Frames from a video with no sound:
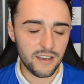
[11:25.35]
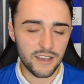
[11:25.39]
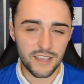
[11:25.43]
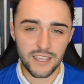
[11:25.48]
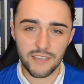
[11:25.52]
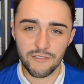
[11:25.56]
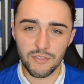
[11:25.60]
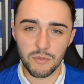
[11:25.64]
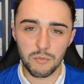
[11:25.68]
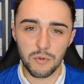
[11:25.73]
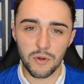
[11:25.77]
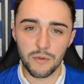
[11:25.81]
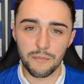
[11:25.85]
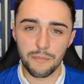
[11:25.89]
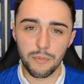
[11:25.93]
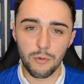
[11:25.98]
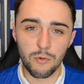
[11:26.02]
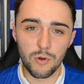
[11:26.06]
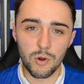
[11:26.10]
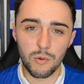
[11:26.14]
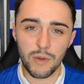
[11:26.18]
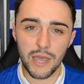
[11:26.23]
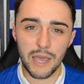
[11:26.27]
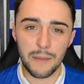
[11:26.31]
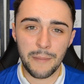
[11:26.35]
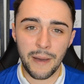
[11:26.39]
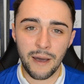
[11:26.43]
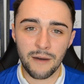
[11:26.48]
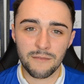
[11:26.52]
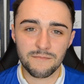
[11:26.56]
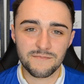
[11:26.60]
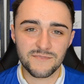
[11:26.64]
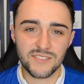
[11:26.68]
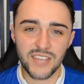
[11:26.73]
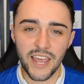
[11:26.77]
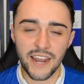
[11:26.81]
given the ball away
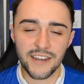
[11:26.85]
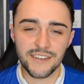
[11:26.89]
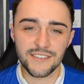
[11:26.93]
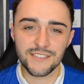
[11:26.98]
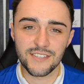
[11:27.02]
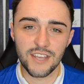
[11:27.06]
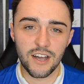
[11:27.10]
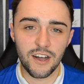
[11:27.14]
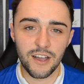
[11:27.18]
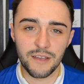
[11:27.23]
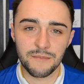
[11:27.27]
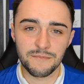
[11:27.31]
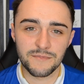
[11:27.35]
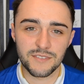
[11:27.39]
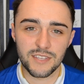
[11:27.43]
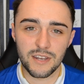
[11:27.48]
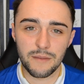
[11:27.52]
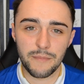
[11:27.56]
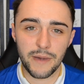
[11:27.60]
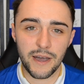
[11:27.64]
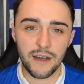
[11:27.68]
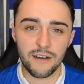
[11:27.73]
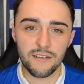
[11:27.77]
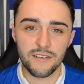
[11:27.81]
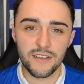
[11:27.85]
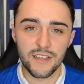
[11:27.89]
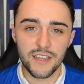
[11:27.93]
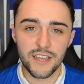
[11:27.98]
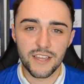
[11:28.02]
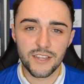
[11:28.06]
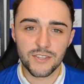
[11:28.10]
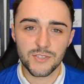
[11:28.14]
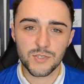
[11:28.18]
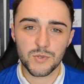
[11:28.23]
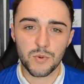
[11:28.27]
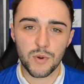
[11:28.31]
about 10 times in about
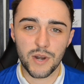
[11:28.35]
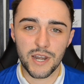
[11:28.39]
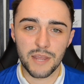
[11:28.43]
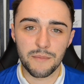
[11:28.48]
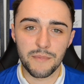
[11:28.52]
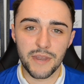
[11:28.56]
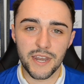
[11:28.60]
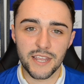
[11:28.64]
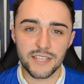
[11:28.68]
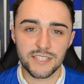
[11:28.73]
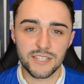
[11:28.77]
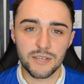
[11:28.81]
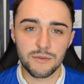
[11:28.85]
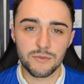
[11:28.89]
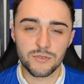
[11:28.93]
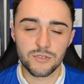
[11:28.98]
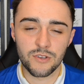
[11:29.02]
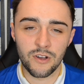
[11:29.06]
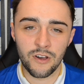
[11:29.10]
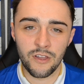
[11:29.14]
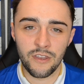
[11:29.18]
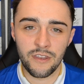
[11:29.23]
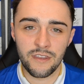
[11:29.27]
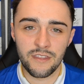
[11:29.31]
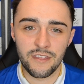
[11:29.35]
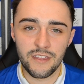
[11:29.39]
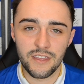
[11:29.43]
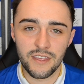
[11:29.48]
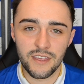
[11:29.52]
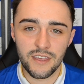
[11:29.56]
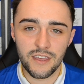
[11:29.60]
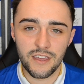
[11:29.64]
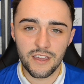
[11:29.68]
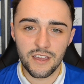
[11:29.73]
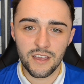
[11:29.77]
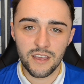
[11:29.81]
20 minutes he was on.
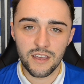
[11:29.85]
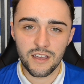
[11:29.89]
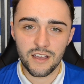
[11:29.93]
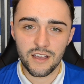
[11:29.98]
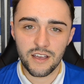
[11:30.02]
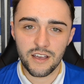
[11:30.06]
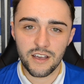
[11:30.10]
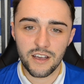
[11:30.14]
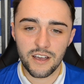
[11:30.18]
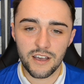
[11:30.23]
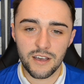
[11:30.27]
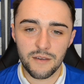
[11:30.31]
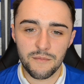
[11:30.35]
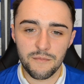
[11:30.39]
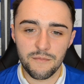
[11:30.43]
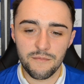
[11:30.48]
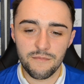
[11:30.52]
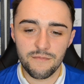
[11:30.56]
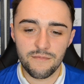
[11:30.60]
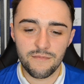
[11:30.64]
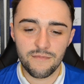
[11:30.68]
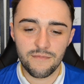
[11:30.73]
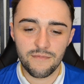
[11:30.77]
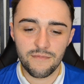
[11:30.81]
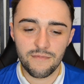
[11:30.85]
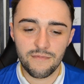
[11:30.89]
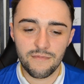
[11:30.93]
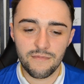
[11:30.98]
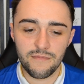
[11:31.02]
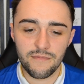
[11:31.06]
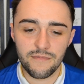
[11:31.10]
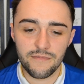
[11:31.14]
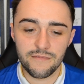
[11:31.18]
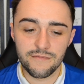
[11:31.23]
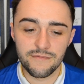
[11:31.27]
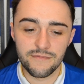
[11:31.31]

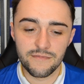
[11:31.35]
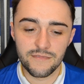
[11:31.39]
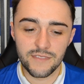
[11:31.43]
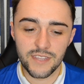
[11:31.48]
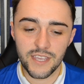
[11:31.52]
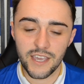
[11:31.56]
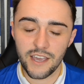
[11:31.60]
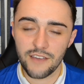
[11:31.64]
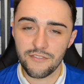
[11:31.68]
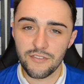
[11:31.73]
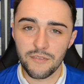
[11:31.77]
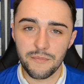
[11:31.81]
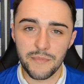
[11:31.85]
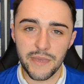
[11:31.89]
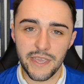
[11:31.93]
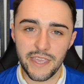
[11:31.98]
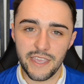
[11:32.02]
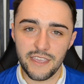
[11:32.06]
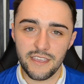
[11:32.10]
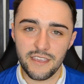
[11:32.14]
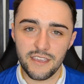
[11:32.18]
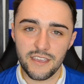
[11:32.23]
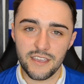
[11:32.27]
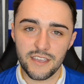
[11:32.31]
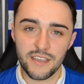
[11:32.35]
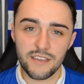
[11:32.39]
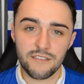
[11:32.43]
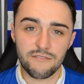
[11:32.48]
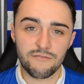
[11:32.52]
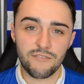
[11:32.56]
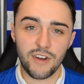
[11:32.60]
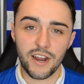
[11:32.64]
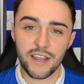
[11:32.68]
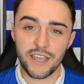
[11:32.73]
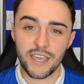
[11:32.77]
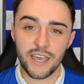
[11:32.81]
Yeah, for me,
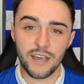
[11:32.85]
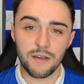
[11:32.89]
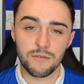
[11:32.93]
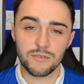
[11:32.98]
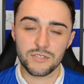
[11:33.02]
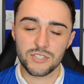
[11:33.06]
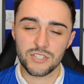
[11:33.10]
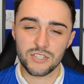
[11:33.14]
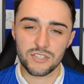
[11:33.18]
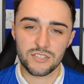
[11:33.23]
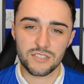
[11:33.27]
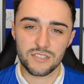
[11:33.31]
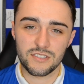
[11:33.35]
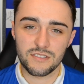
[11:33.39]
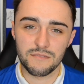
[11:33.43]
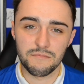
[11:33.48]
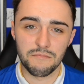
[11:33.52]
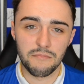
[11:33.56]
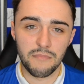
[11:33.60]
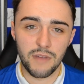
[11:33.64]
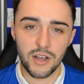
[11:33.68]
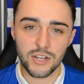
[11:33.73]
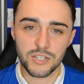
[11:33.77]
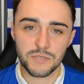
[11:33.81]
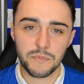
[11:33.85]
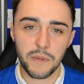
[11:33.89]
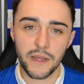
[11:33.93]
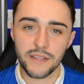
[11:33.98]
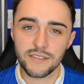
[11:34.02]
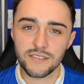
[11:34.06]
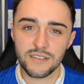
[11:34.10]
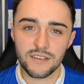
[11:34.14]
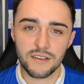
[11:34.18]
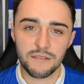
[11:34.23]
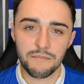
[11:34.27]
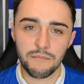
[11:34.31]
Rangel was just much
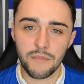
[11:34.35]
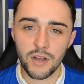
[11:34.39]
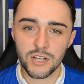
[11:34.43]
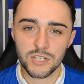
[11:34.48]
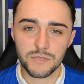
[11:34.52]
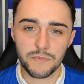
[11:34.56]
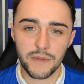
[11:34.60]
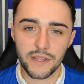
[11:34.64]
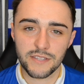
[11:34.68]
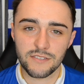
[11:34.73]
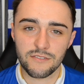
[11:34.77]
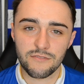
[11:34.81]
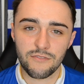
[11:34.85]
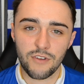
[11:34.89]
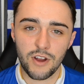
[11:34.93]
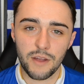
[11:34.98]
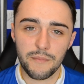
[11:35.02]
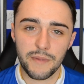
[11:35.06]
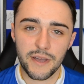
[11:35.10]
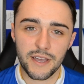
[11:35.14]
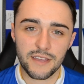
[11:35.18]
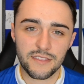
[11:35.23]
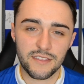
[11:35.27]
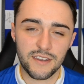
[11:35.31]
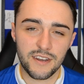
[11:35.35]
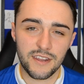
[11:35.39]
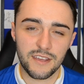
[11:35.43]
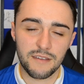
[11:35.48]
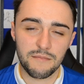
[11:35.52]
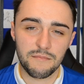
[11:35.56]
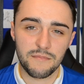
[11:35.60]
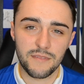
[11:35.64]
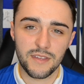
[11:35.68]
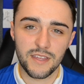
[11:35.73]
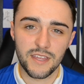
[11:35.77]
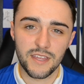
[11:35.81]
better right back than
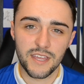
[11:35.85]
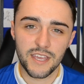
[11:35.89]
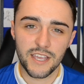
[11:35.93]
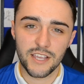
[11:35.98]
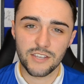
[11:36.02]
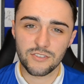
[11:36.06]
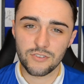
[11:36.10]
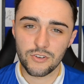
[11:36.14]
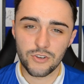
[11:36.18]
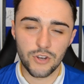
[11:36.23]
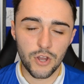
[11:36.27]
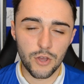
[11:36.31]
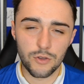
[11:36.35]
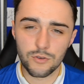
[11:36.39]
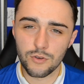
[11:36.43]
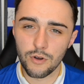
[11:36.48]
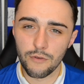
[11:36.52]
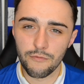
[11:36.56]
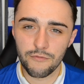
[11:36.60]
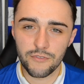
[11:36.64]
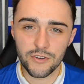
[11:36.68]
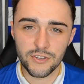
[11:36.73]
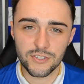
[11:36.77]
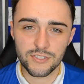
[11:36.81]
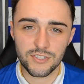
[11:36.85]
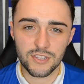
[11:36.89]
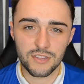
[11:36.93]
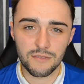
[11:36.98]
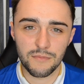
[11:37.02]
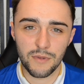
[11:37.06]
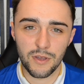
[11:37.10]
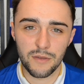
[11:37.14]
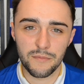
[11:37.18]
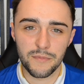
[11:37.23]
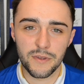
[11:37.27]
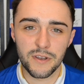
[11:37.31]
him. He's got no confidence at
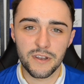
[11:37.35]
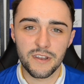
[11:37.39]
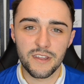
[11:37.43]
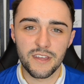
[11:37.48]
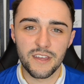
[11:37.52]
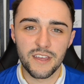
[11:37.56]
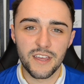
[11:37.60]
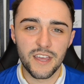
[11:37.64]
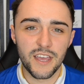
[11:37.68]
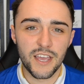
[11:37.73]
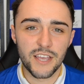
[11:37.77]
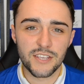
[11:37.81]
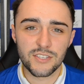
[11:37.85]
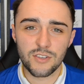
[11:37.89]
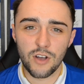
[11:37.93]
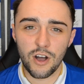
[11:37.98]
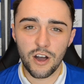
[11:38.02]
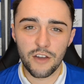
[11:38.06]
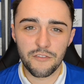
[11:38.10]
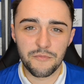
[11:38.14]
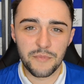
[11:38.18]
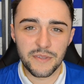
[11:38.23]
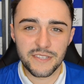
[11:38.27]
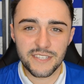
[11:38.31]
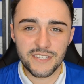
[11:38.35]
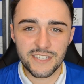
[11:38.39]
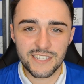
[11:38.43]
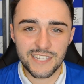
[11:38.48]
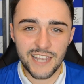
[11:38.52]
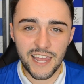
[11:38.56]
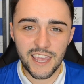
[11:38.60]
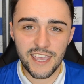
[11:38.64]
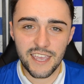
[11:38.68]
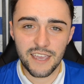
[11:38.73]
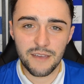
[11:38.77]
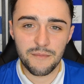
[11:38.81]
the moment. It's hard for me to
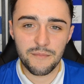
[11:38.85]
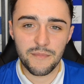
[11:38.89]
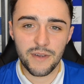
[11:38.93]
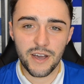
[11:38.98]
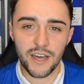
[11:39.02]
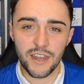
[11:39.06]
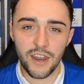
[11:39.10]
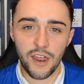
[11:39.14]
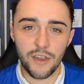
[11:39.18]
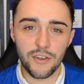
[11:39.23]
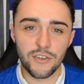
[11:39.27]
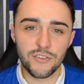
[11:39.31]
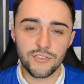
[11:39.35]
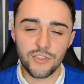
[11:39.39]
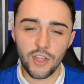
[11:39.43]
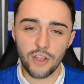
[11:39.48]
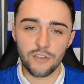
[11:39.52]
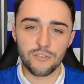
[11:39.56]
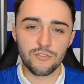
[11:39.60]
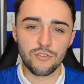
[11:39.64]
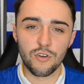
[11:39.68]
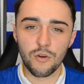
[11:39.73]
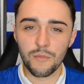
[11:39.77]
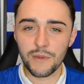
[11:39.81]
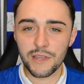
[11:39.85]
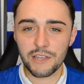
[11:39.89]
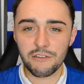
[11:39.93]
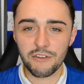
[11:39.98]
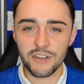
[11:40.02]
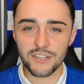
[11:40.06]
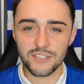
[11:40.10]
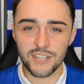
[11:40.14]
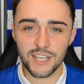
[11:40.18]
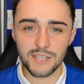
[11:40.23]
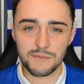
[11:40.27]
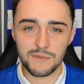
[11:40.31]
slate him, and I don't normally
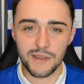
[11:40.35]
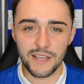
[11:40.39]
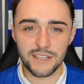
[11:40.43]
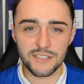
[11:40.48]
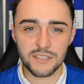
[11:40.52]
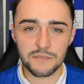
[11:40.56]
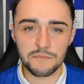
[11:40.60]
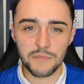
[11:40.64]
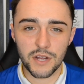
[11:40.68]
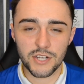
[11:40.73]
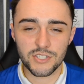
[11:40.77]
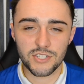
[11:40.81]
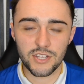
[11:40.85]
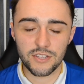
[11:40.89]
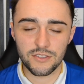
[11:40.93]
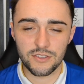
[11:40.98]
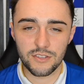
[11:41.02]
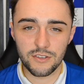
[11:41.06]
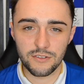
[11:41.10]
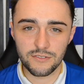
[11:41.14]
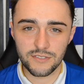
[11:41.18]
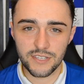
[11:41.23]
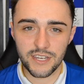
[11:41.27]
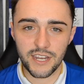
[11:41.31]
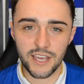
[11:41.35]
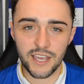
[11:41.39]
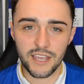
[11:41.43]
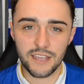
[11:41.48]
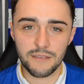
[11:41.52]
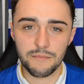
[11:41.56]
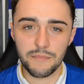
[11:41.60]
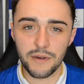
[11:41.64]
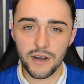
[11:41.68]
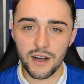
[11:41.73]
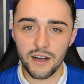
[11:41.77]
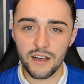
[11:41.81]
criticise players as much as I do
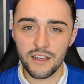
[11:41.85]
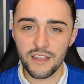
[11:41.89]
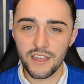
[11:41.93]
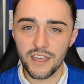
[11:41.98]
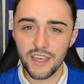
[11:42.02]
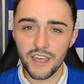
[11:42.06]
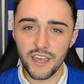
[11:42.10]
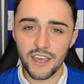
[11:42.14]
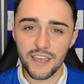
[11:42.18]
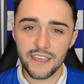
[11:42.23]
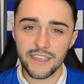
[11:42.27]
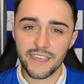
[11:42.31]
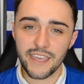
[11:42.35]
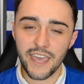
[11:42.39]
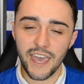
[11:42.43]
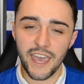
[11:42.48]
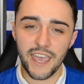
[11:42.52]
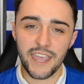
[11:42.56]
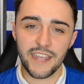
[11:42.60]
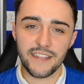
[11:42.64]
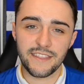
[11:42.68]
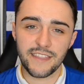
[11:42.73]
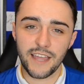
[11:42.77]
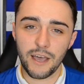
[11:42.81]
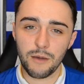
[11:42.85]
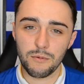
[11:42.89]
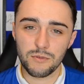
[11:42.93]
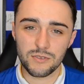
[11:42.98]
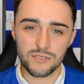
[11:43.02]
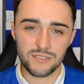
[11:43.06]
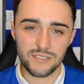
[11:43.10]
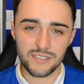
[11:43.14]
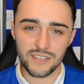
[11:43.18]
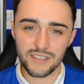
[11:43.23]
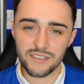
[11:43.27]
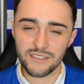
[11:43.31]
today, but Kane, that
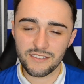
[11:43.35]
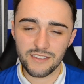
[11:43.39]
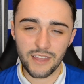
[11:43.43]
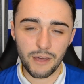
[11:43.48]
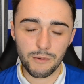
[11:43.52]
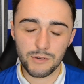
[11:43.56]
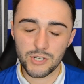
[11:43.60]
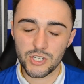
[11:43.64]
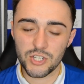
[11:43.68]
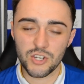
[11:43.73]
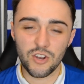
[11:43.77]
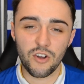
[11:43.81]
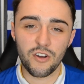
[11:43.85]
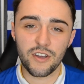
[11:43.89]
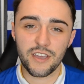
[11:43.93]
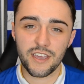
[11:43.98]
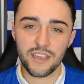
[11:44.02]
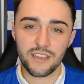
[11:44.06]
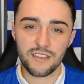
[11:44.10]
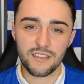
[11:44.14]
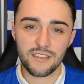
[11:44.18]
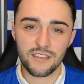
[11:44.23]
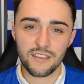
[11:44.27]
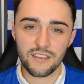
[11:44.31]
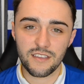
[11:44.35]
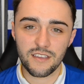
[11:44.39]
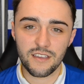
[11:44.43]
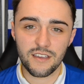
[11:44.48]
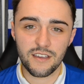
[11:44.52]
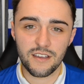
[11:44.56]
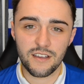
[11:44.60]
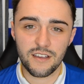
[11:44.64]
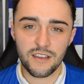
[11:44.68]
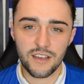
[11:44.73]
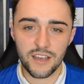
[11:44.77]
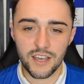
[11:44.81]
was shocking.
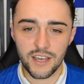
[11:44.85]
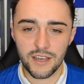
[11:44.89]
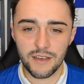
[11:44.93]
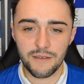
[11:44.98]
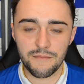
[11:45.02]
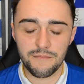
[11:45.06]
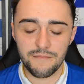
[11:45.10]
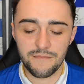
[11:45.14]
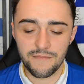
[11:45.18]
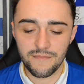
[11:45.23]
I